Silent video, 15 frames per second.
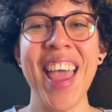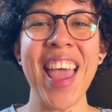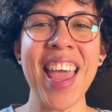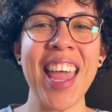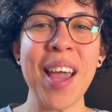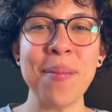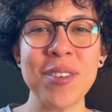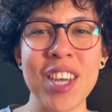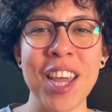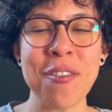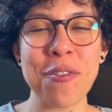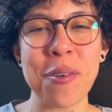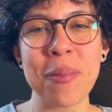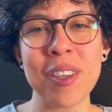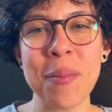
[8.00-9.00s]
hey, I'm Jen
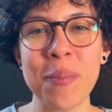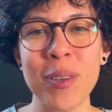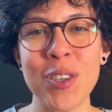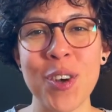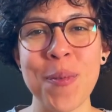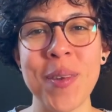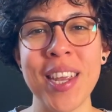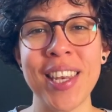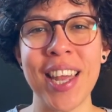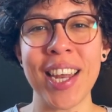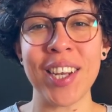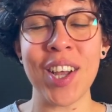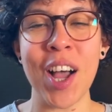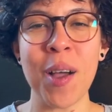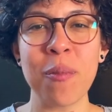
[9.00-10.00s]
from
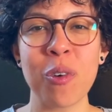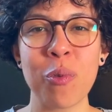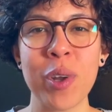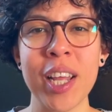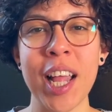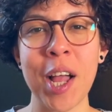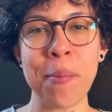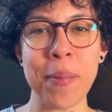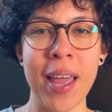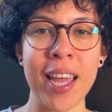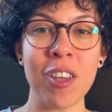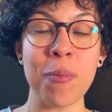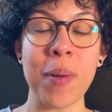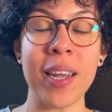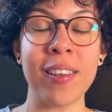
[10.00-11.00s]
simplegermany.com where we help
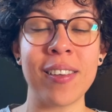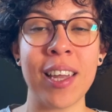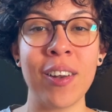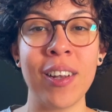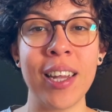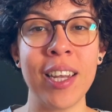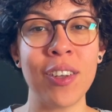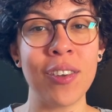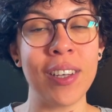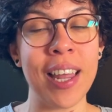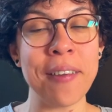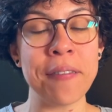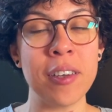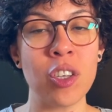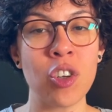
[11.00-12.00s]
expats settle into
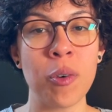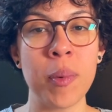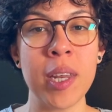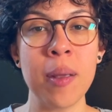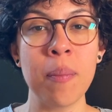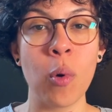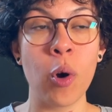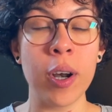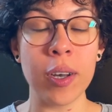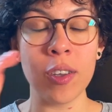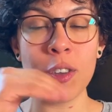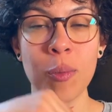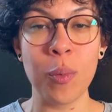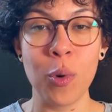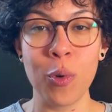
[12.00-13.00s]
life in Germany more
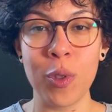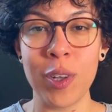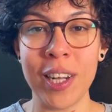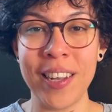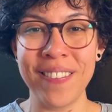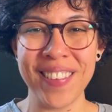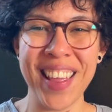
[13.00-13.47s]
smoothly.